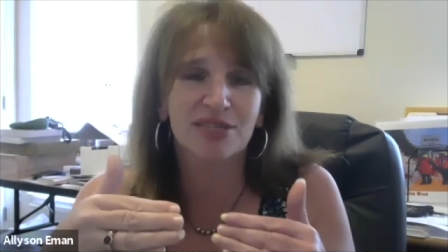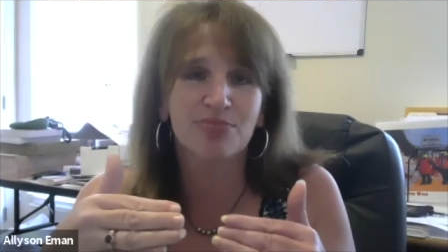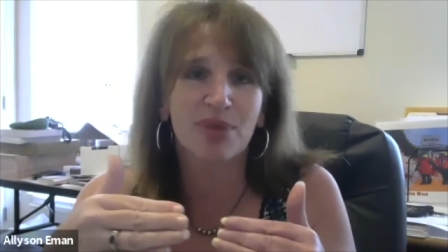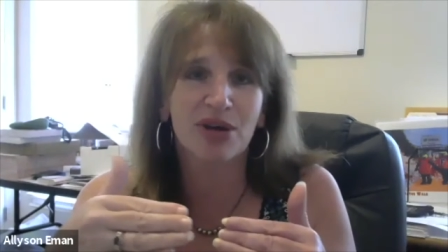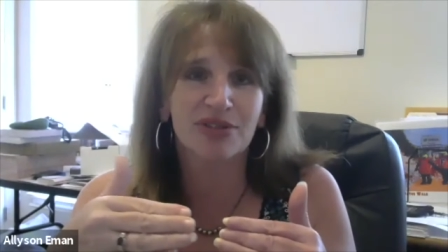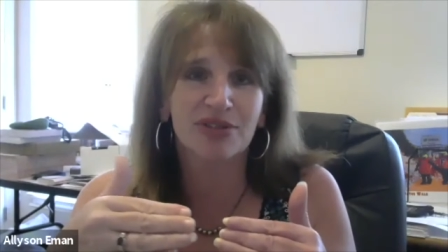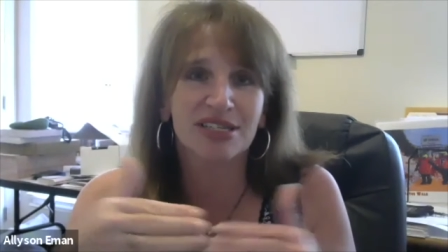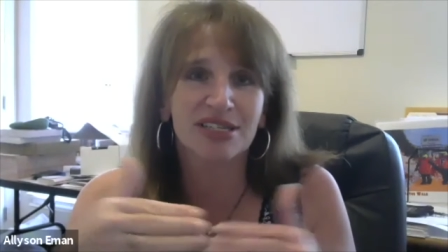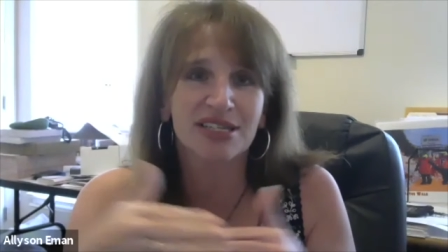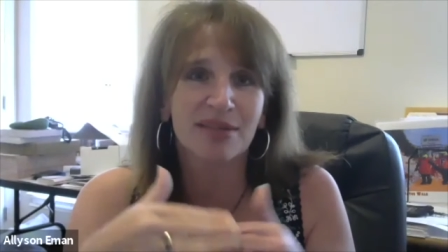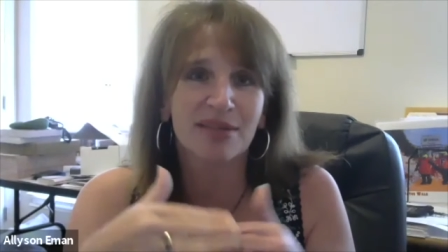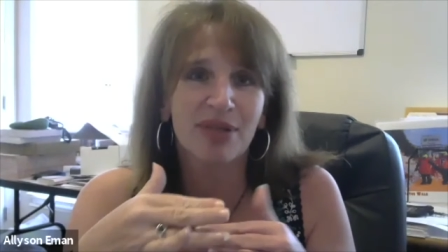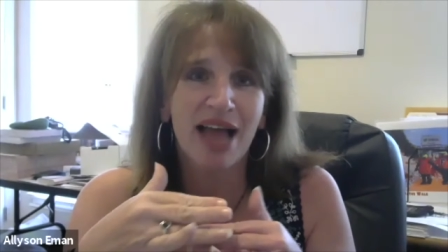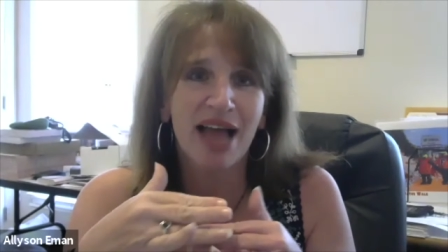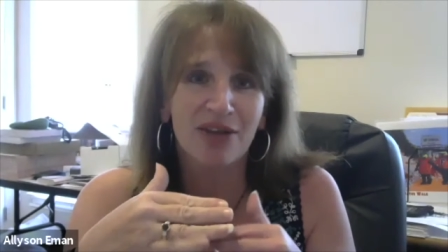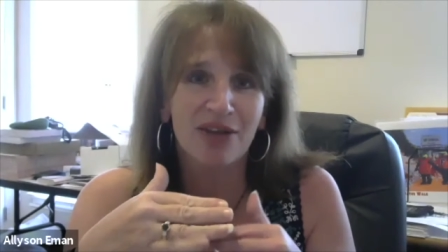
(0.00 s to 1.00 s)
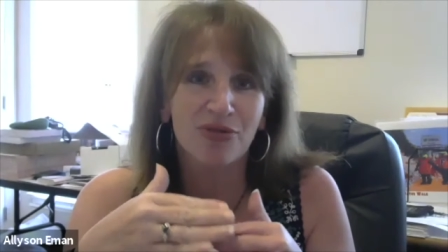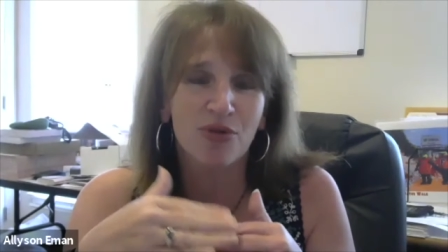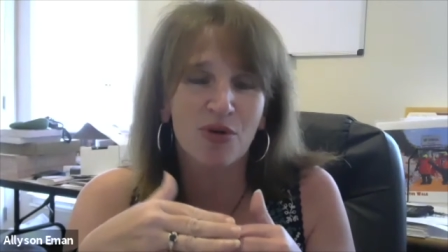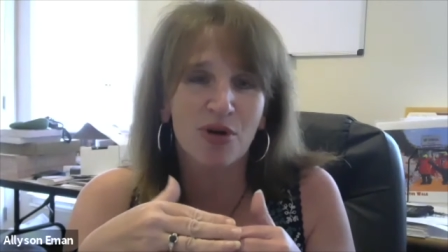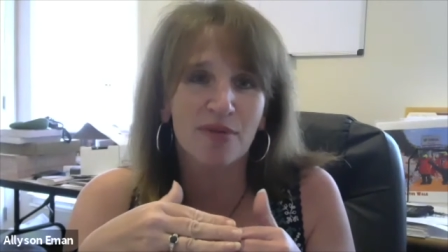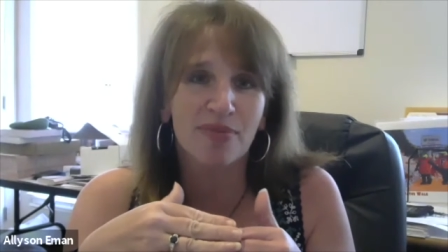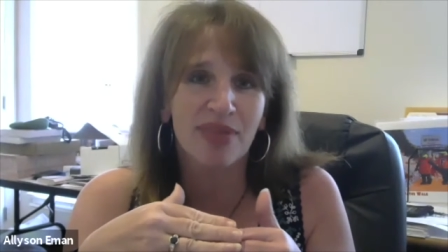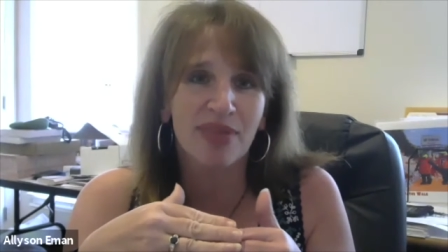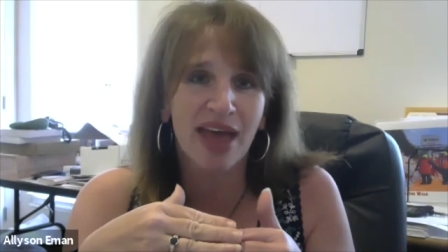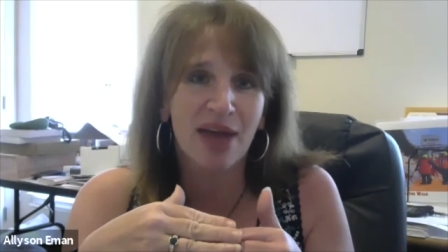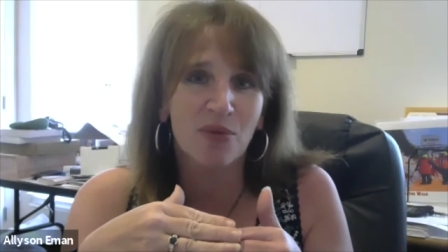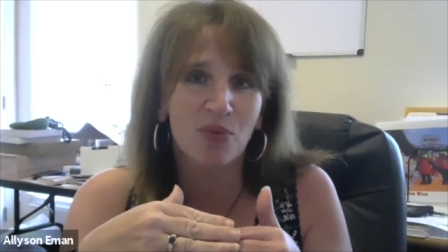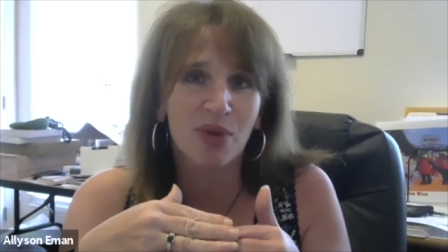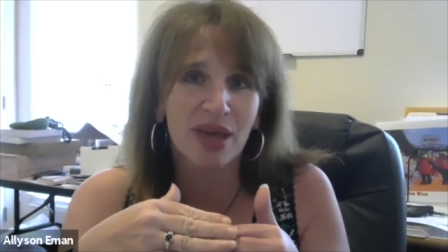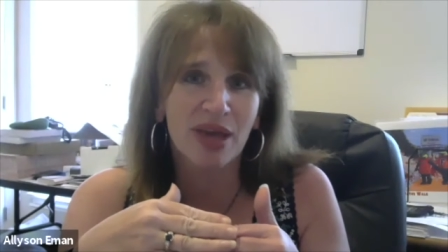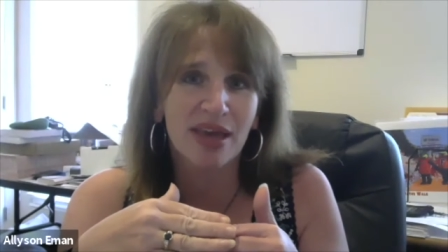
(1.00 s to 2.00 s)
built into the platform that
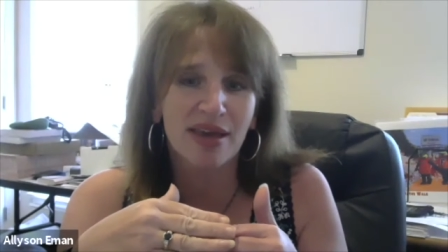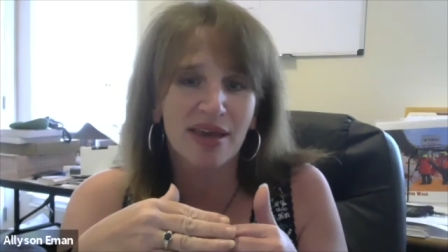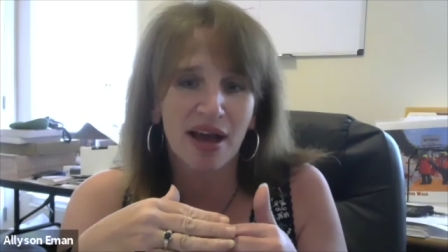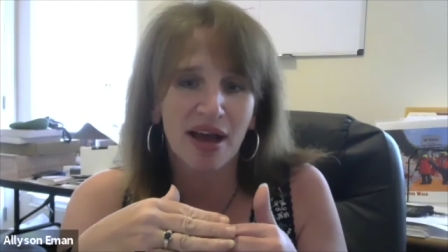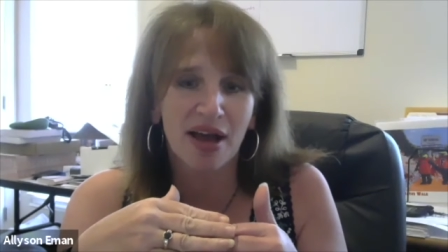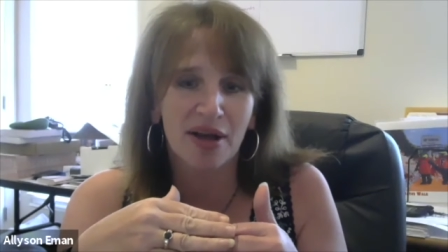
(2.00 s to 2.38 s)
we